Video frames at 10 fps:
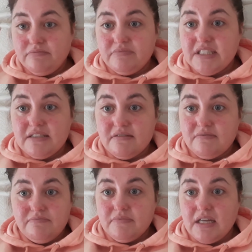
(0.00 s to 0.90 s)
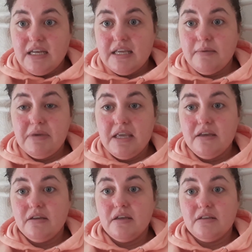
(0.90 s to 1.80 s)
didn't clear
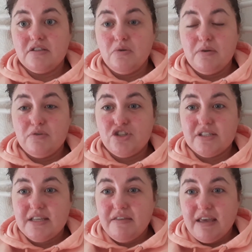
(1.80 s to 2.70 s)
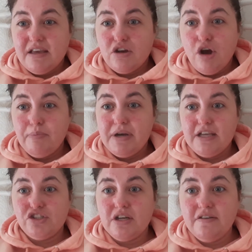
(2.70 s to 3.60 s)
me. So it was just, I think, a
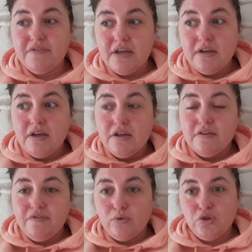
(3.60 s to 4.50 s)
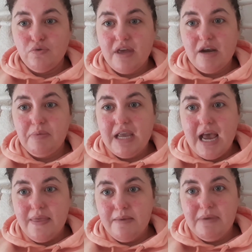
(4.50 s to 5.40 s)
combination of the phototherapy
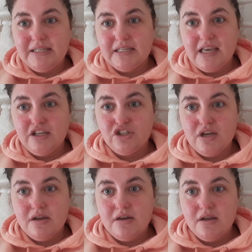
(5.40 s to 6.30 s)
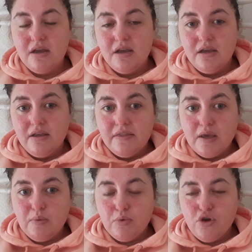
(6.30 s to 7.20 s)
and the medication
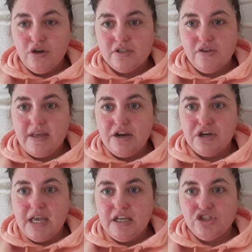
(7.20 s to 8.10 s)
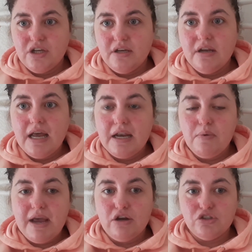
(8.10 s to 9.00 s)
that worked on that occasion. And I
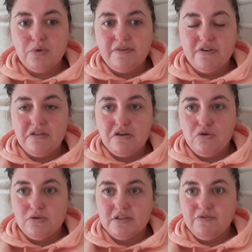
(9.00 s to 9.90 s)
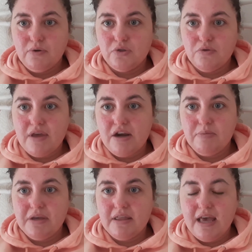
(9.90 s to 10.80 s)
went on to have another course of
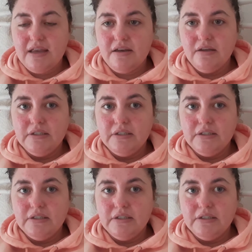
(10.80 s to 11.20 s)
phototherapy then,